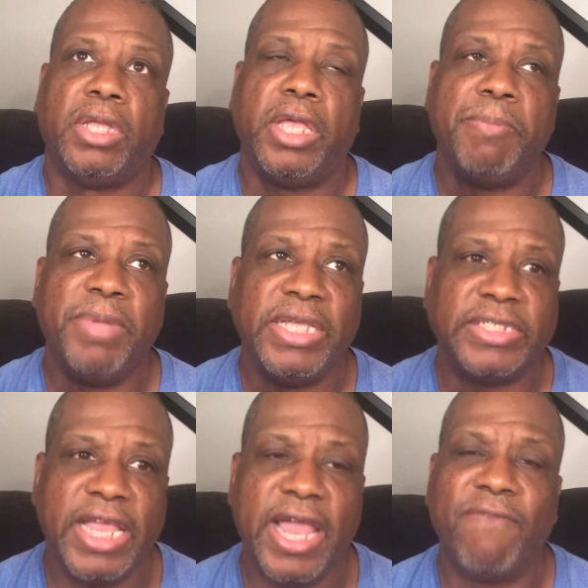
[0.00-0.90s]
It
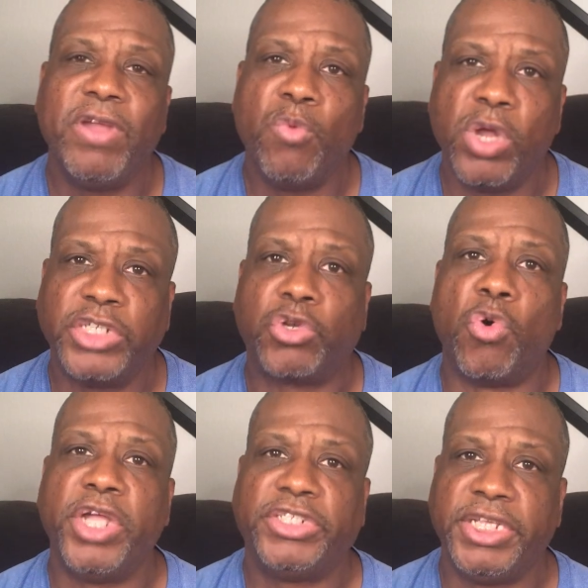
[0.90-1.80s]
means everyone is
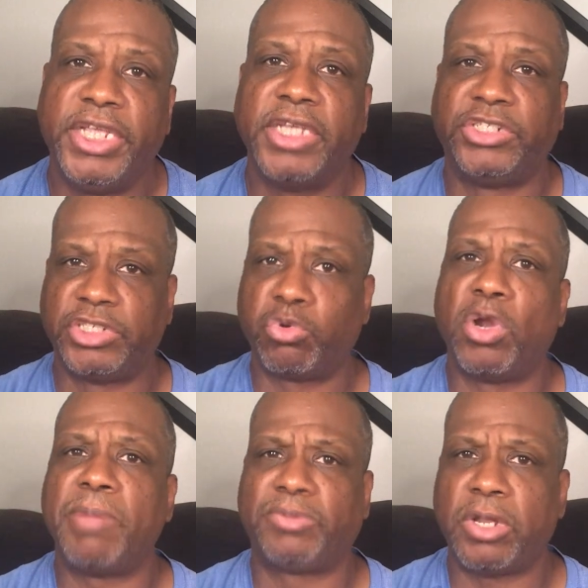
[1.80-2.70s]
going to get just
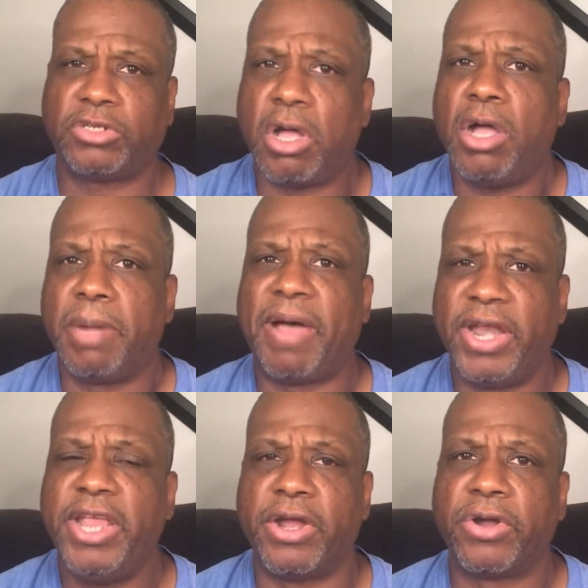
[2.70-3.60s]
what I'm talking
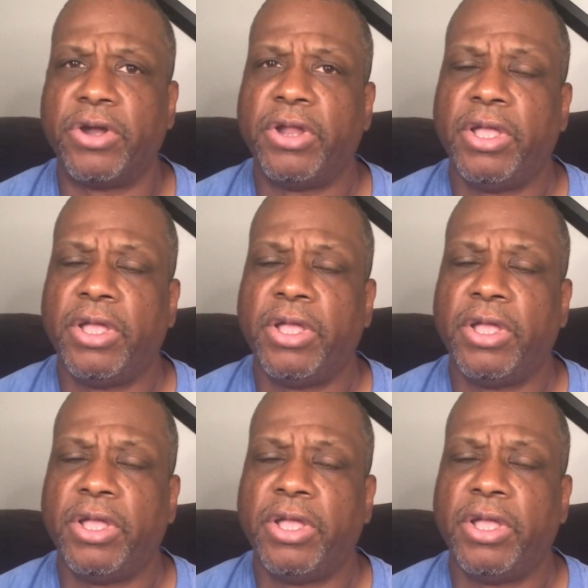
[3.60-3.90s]
about here.